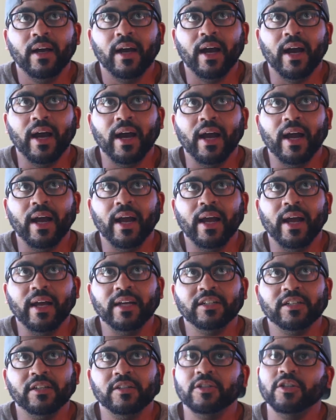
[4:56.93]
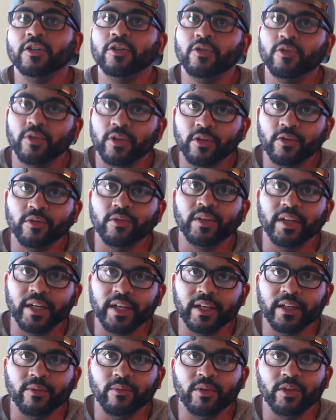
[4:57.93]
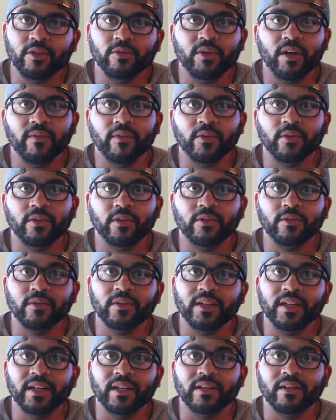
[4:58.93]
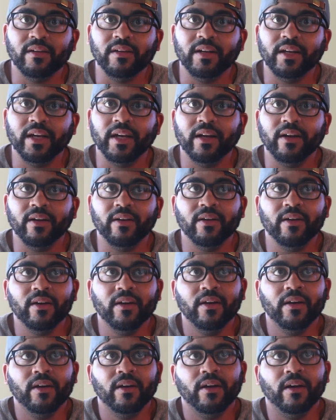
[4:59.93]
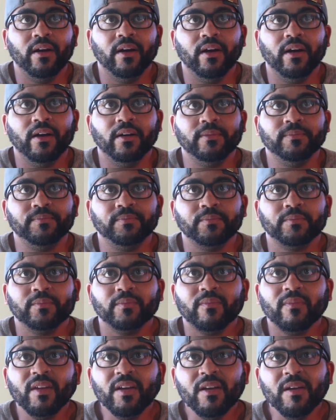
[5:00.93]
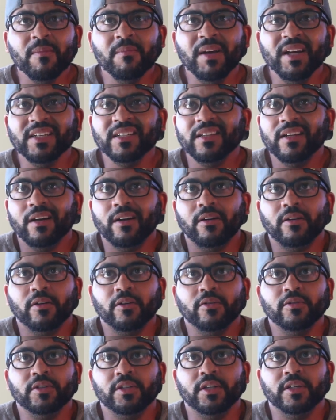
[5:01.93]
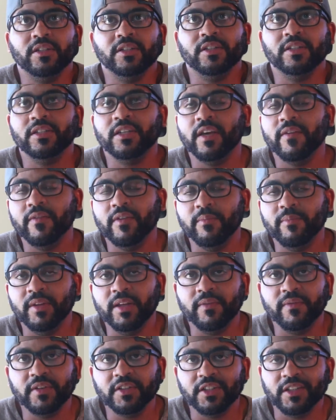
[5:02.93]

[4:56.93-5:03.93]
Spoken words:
I actually took critical thinking. We do have a critical thinking on there. basically all those is just give you different